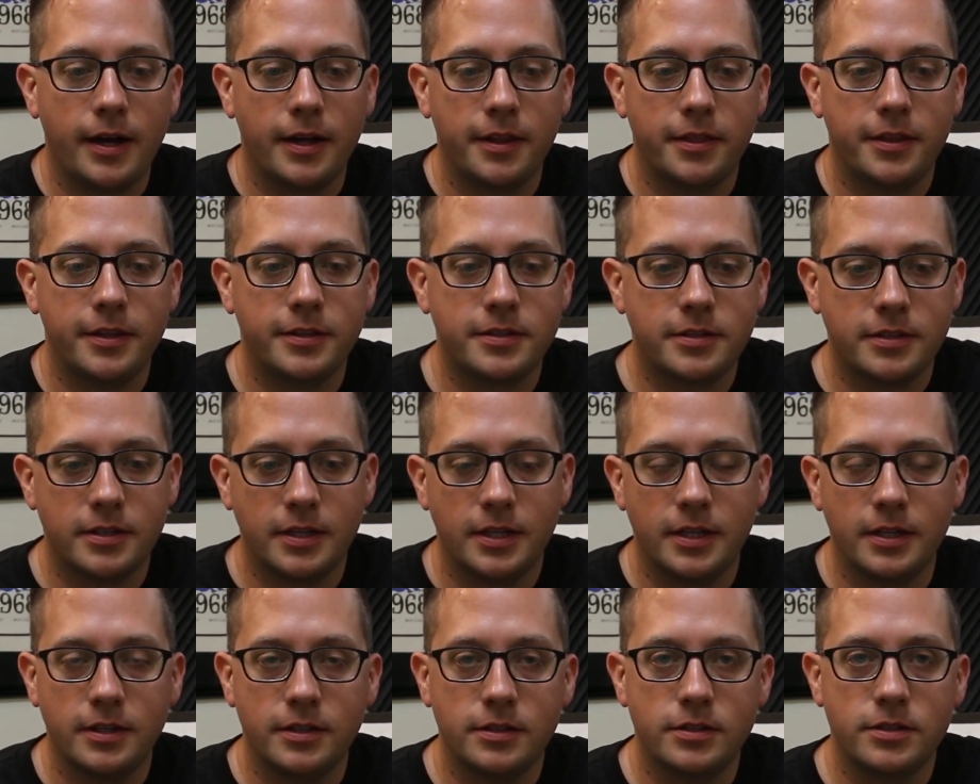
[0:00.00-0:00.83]
This
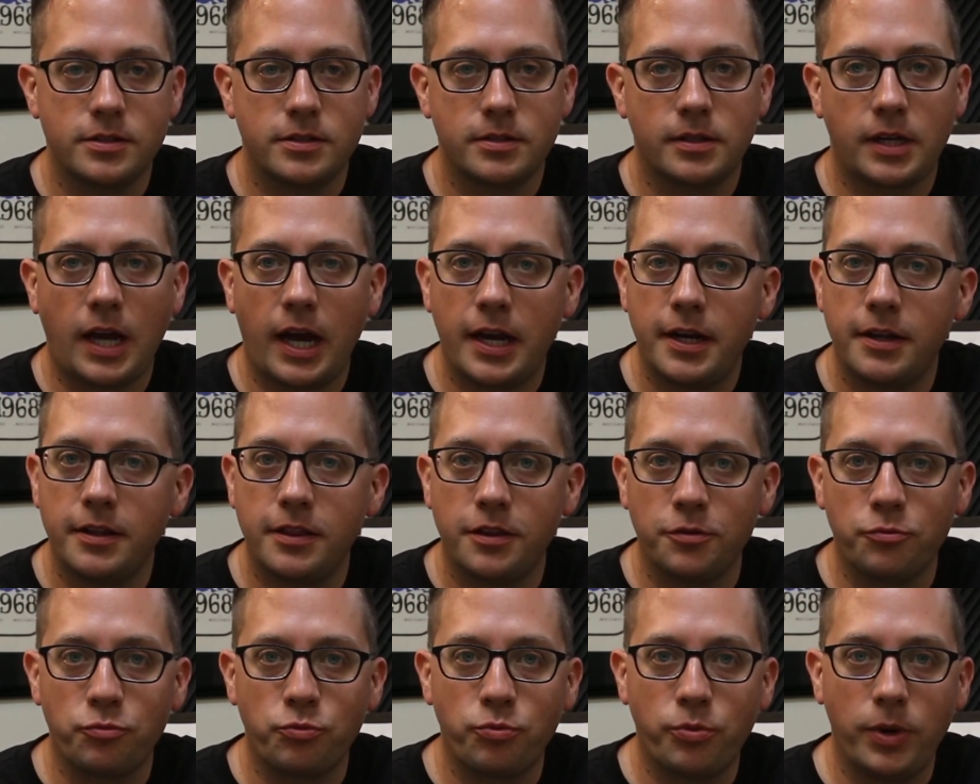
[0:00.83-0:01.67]
is kind of
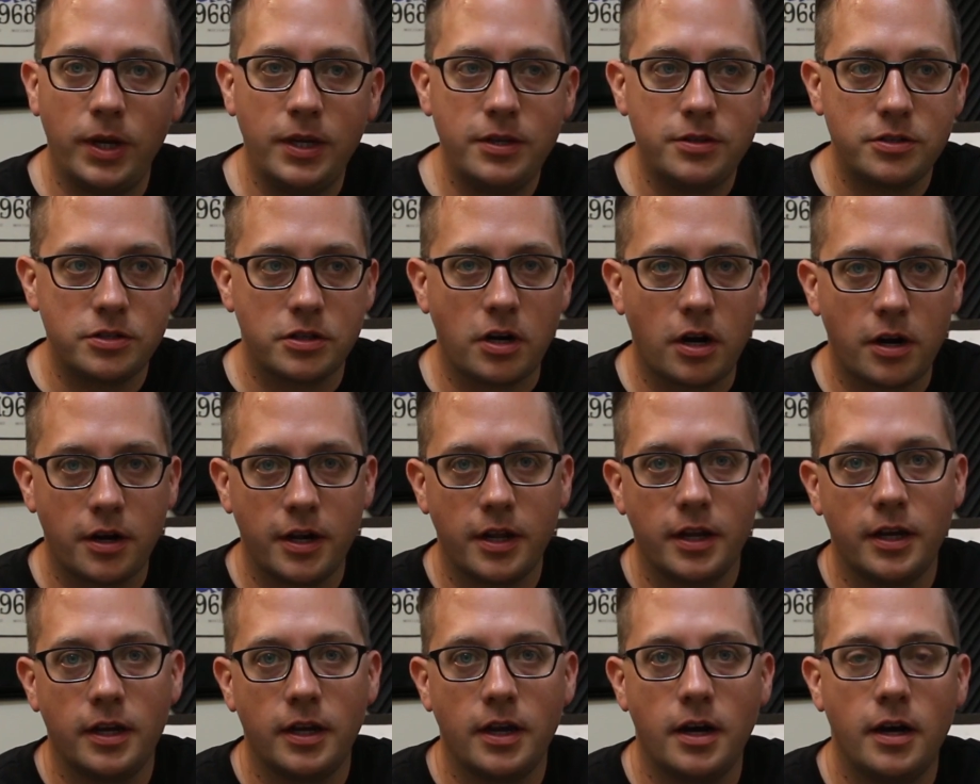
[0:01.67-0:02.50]
the
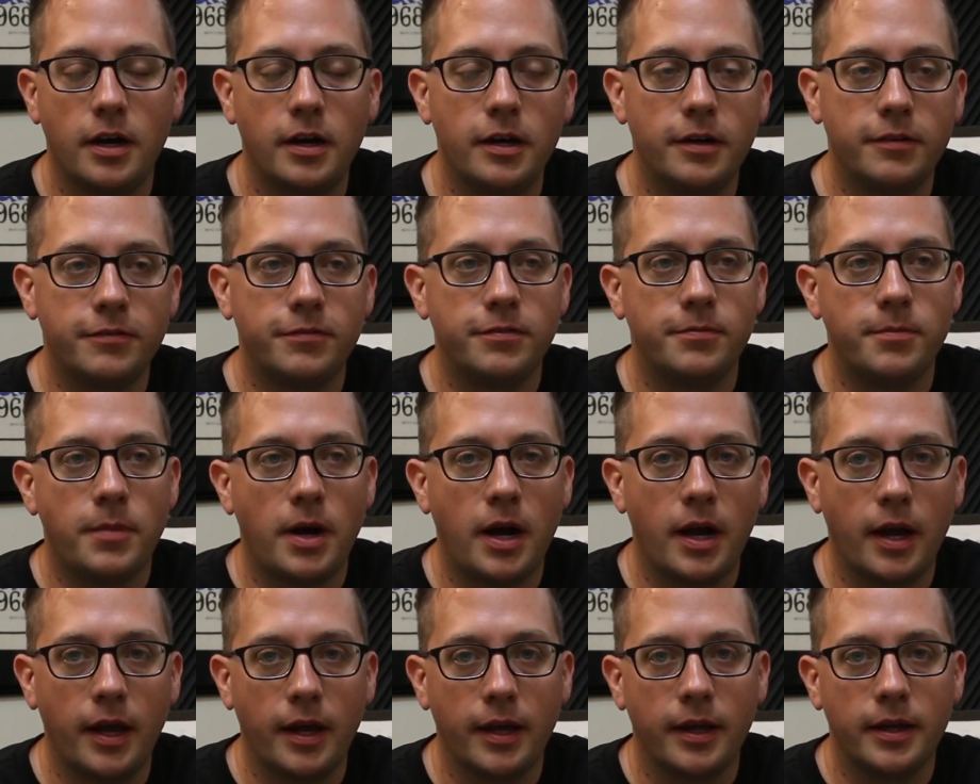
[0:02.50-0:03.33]
restarting of
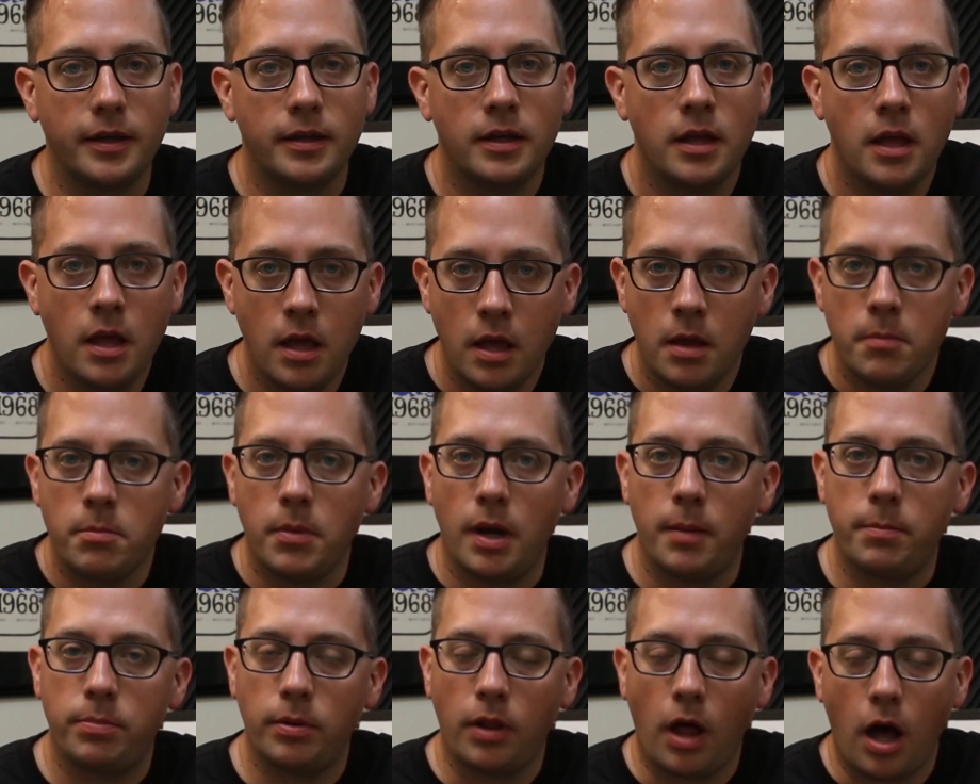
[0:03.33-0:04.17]
my
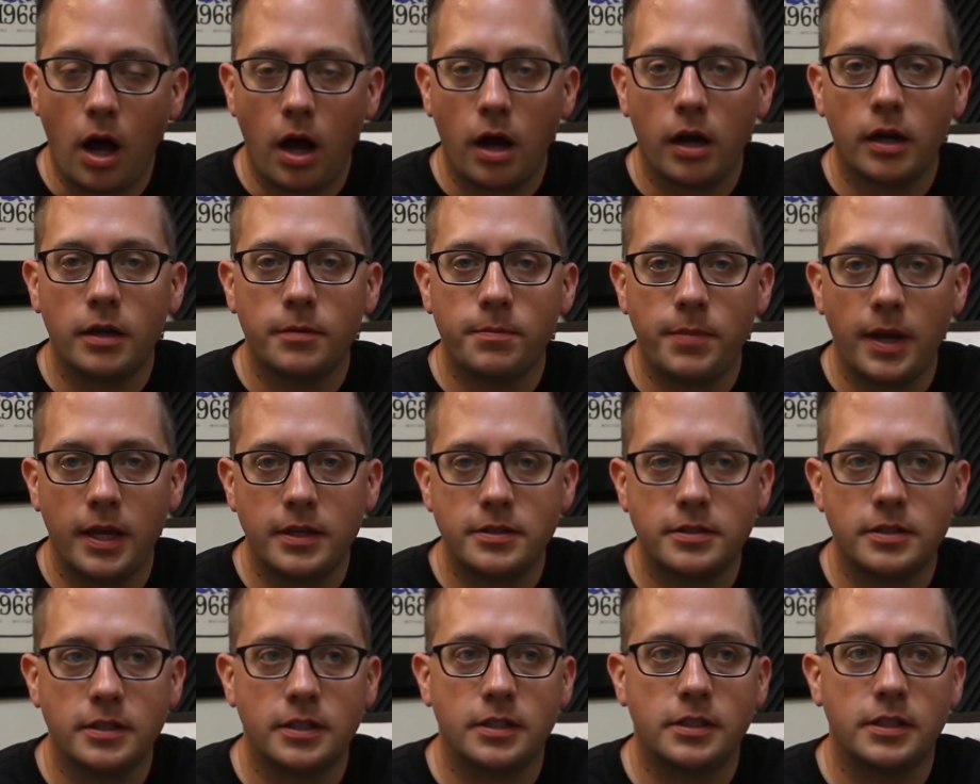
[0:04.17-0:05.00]
blog,
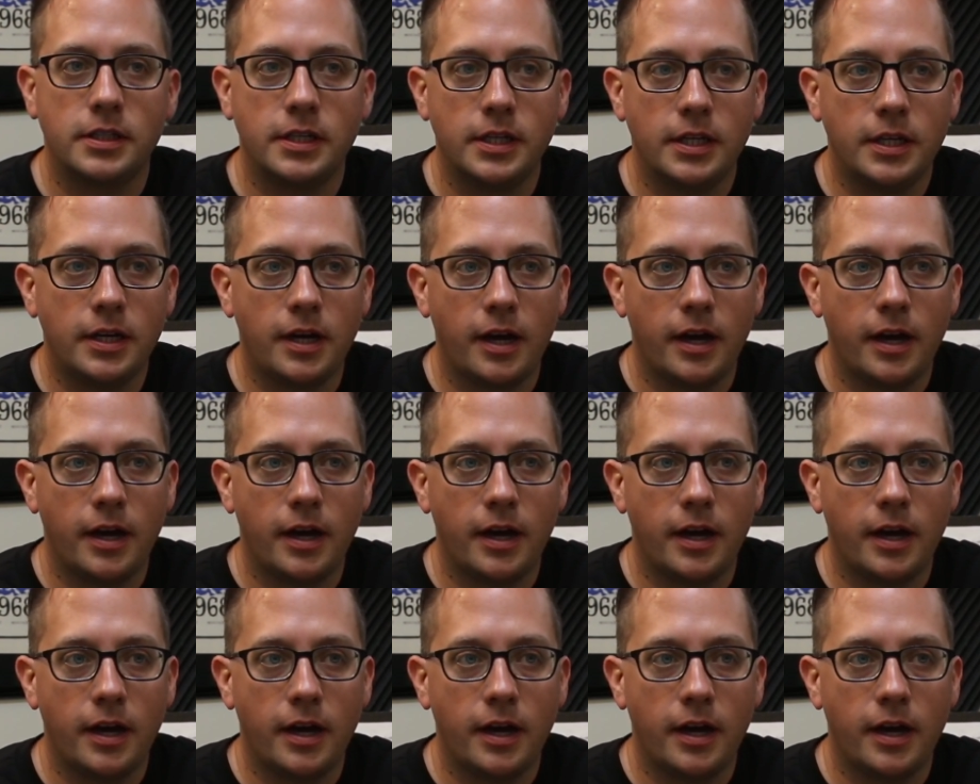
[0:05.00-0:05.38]
basically.